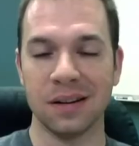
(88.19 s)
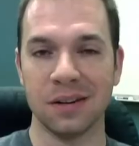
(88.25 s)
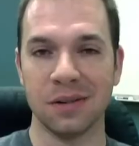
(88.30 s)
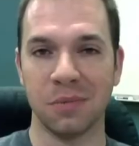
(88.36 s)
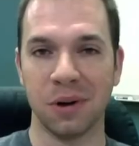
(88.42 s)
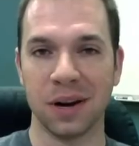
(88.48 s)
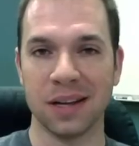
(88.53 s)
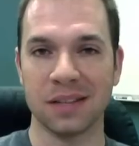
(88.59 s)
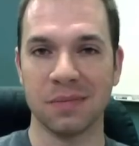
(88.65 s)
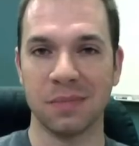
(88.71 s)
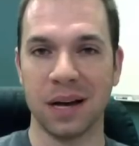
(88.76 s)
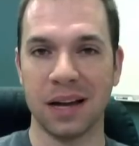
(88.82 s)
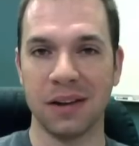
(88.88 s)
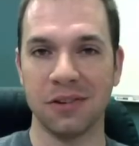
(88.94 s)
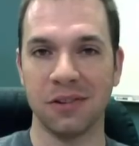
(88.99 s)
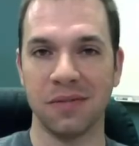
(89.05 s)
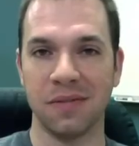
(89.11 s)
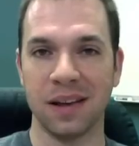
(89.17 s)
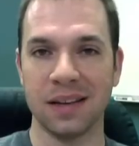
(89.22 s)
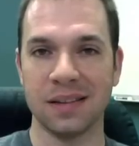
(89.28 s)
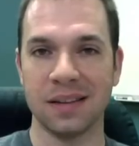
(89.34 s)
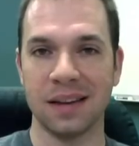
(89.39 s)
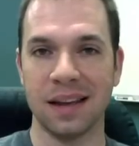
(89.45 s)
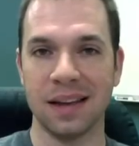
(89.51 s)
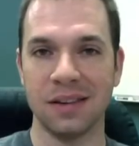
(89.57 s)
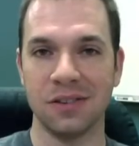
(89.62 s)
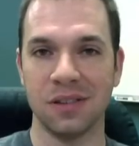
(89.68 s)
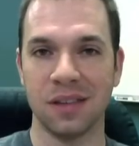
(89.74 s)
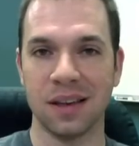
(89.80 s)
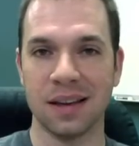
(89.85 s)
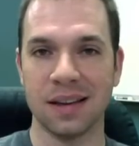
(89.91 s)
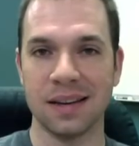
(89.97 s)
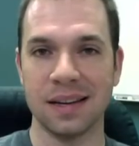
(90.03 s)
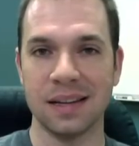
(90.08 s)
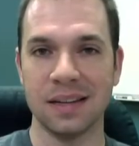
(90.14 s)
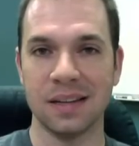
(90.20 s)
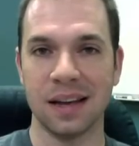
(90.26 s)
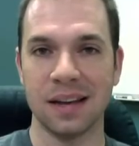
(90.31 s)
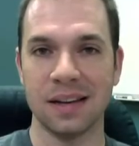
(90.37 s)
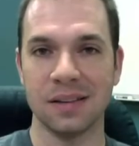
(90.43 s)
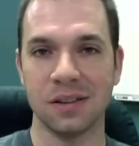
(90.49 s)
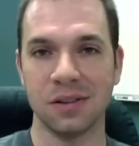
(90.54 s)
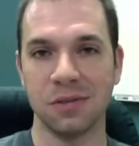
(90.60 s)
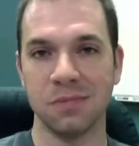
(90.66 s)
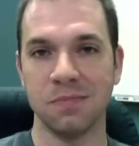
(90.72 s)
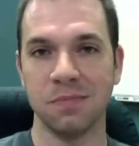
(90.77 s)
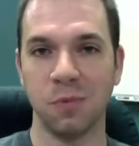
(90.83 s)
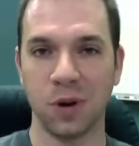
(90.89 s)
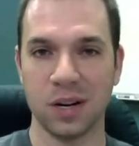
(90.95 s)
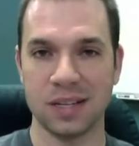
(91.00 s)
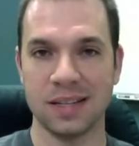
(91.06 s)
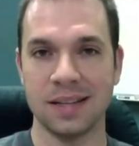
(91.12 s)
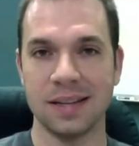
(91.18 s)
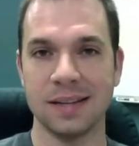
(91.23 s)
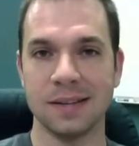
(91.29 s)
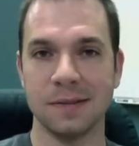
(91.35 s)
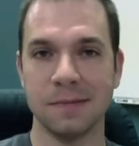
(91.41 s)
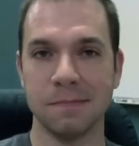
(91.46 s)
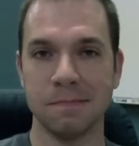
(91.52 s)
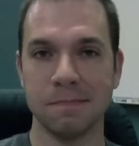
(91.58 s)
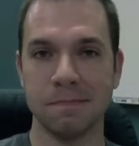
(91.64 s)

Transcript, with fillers: to bring a smile to your face today as you think of DJ. So watch this.